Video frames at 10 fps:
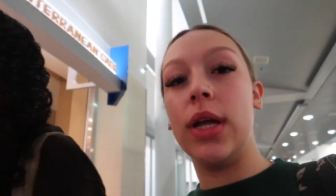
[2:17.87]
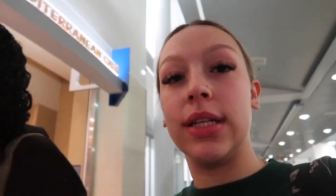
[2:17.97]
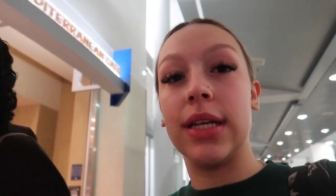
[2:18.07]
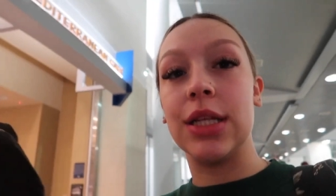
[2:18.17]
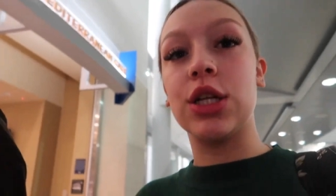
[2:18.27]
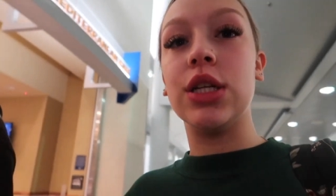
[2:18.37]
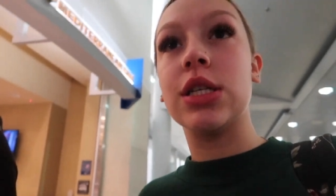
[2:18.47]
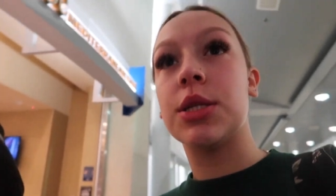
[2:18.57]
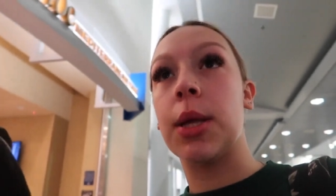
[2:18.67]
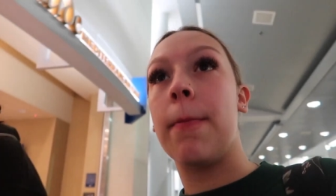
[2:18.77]
like they literally
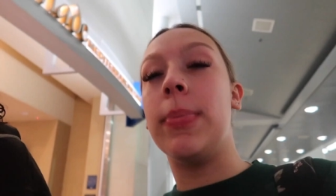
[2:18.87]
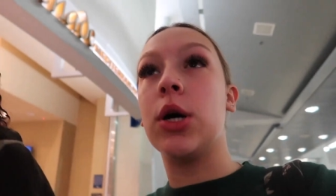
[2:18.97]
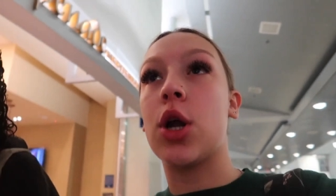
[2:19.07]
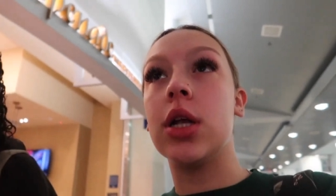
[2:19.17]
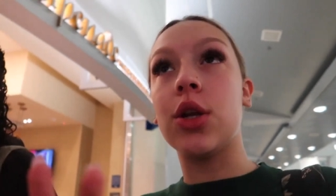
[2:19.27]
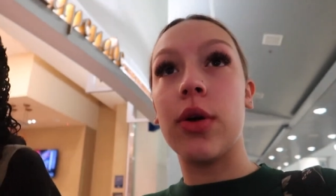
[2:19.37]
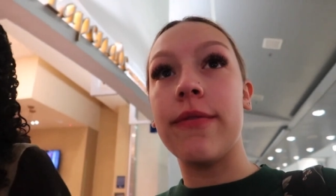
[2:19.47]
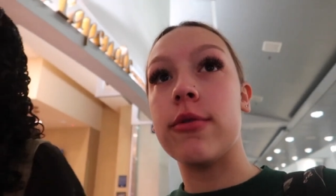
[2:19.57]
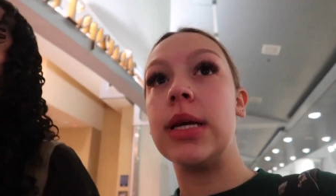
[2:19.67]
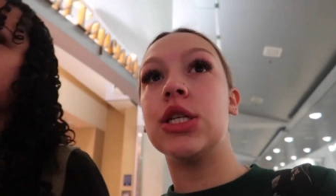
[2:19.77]
just put our little
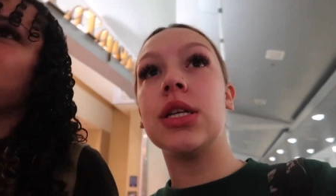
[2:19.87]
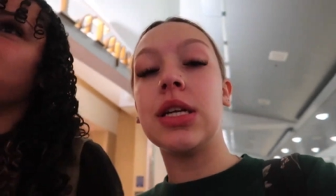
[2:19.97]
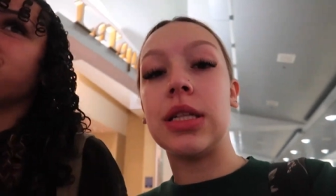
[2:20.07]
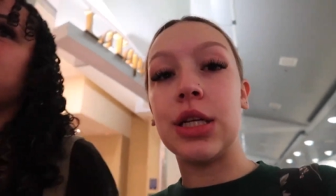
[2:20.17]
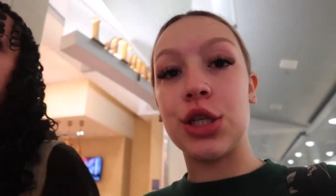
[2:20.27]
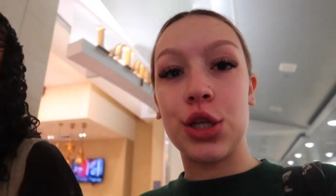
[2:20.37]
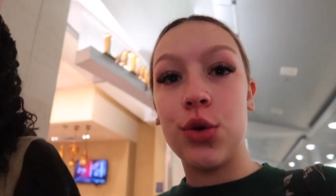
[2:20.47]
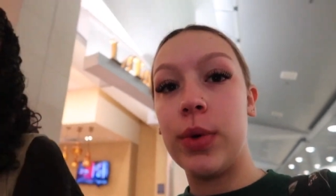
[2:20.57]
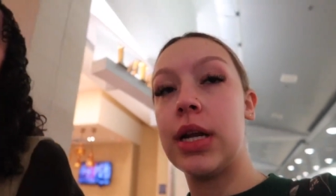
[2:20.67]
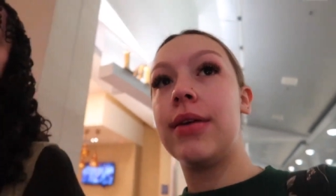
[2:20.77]
information in and they just
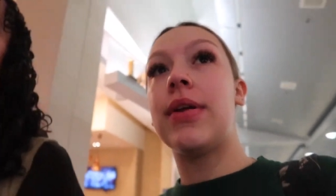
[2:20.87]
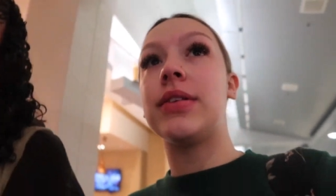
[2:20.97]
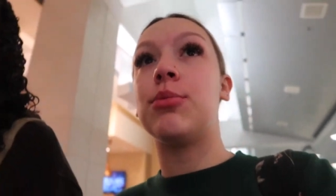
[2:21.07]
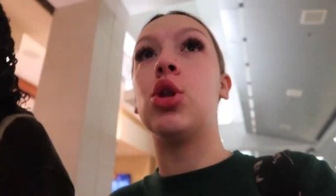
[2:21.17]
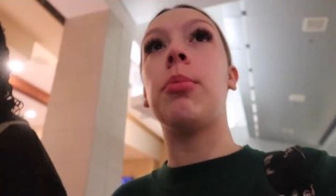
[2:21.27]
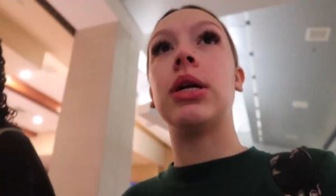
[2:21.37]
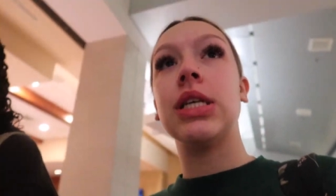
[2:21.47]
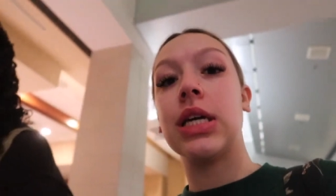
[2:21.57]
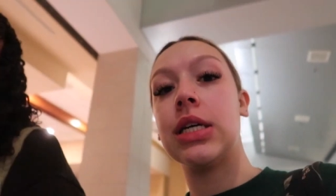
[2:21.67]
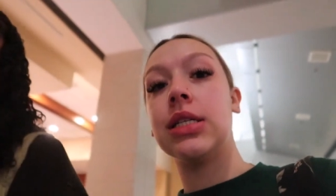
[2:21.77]
knew. We didn't even have to pull up our
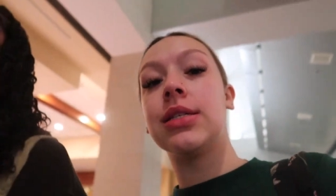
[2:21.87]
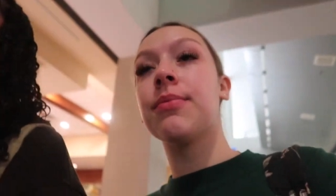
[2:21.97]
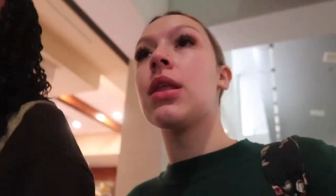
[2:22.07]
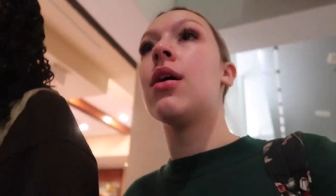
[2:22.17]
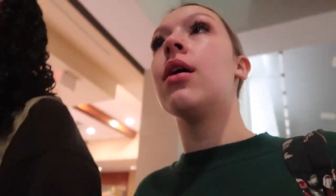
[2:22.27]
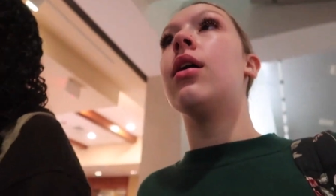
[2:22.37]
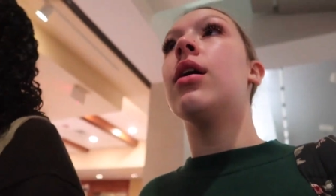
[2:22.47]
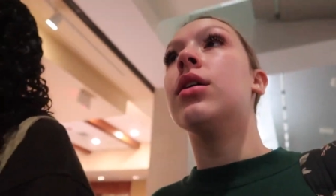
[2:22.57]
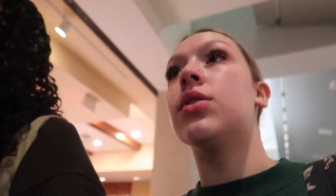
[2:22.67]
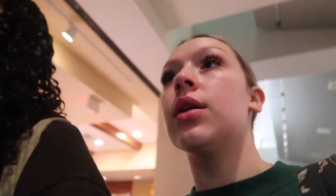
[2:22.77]
ticket.
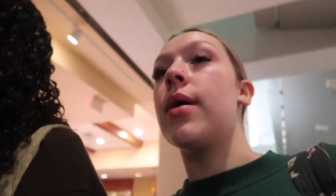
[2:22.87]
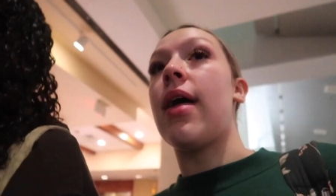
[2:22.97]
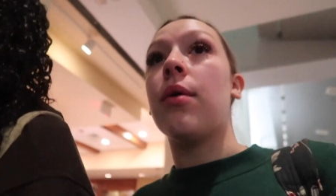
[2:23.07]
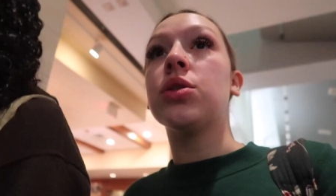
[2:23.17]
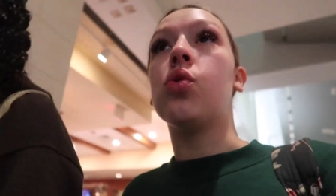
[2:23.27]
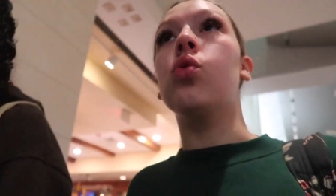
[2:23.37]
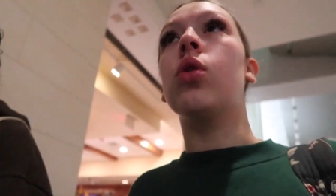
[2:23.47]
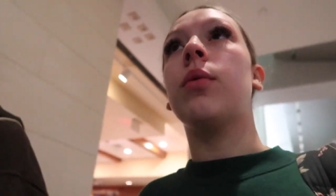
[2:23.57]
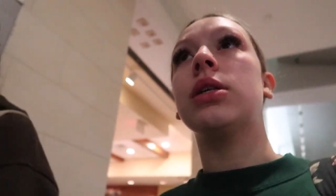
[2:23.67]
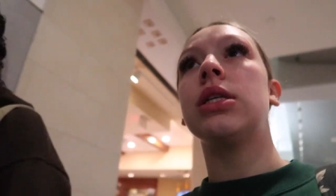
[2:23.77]
So anyway, that was
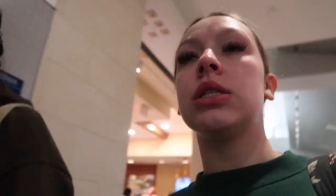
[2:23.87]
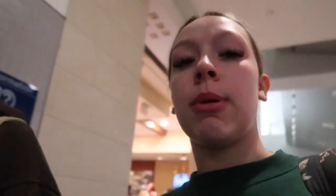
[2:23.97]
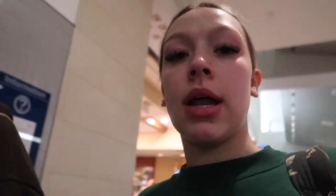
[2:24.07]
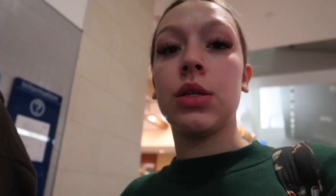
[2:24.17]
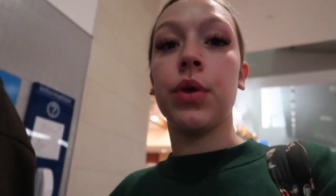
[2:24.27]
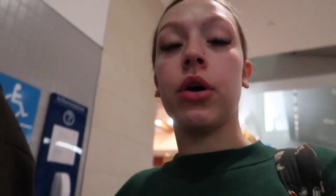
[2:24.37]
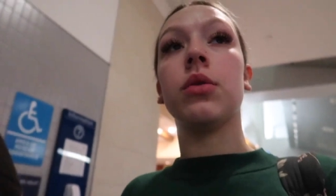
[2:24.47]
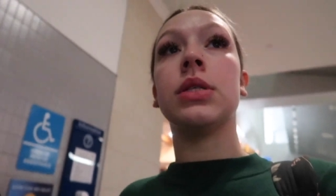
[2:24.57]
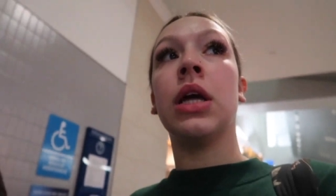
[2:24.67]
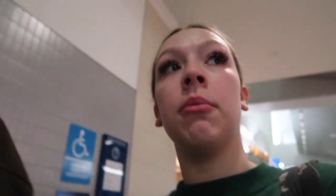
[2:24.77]
cool. It wasn't as bad as we thought
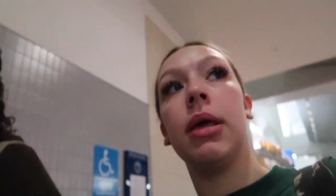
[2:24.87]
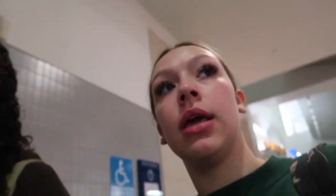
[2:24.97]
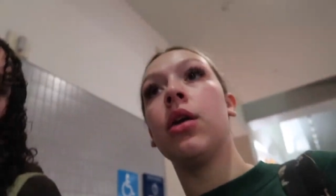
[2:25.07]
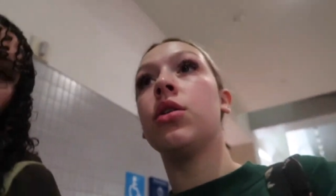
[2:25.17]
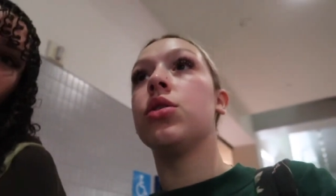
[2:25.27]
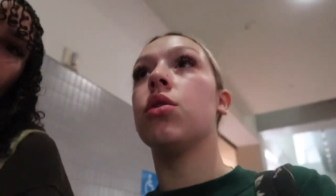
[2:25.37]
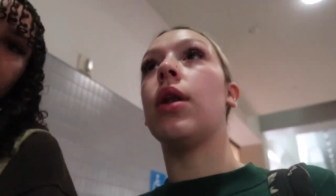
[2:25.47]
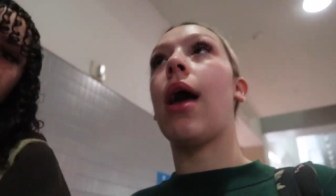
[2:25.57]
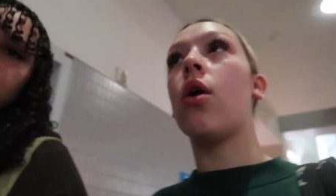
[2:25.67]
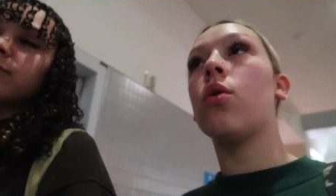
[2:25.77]
it was gonna be. So
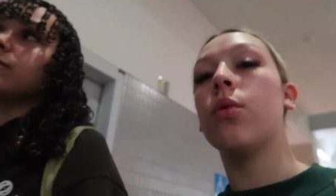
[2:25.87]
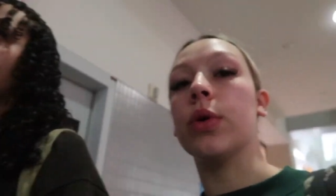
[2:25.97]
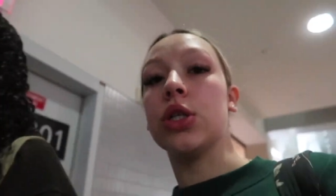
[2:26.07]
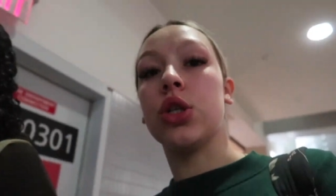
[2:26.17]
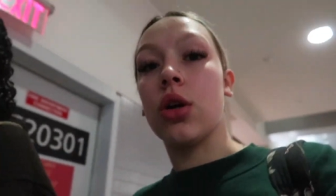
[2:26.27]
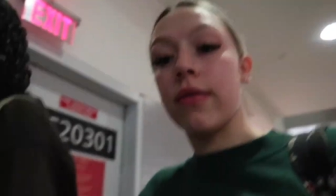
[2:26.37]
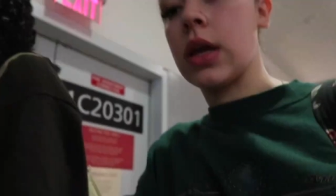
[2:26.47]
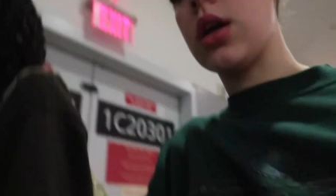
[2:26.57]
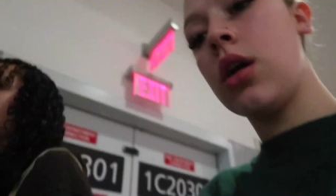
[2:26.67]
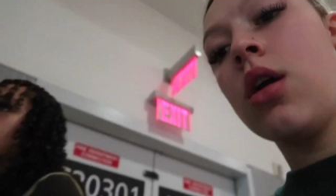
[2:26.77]
now we're
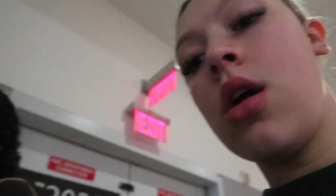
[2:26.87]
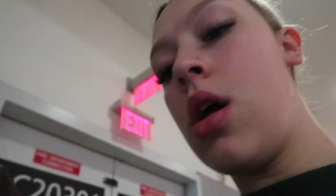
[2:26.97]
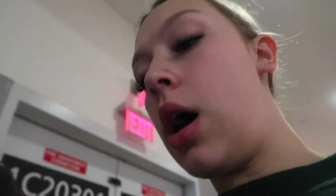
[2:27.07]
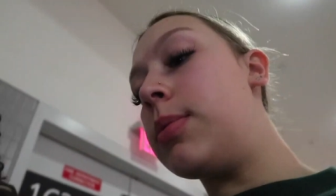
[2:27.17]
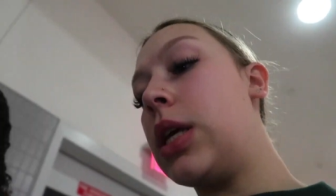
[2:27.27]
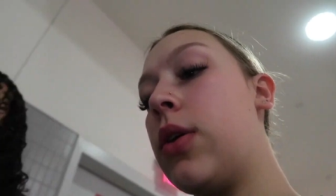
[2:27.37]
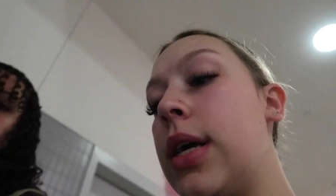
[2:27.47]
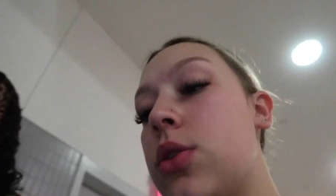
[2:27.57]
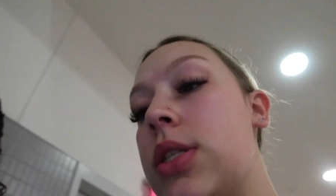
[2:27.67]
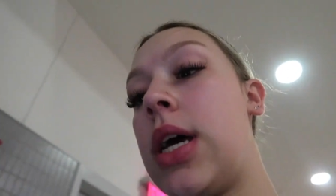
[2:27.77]
starving. Update you
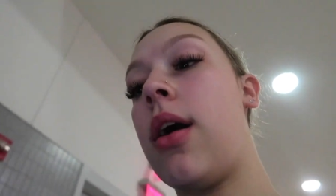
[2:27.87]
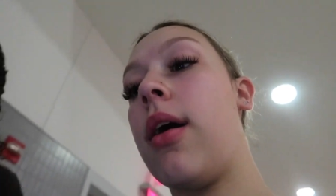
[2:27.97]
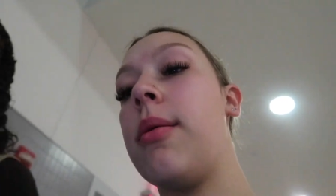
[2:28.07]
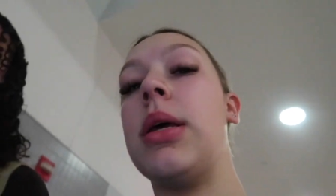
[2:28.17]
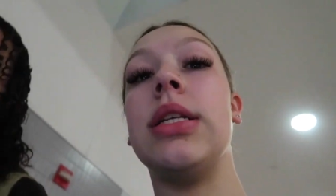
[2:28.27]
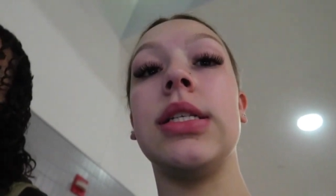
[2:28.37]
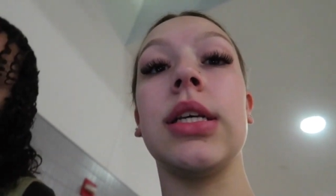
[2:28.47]
guys on time, it's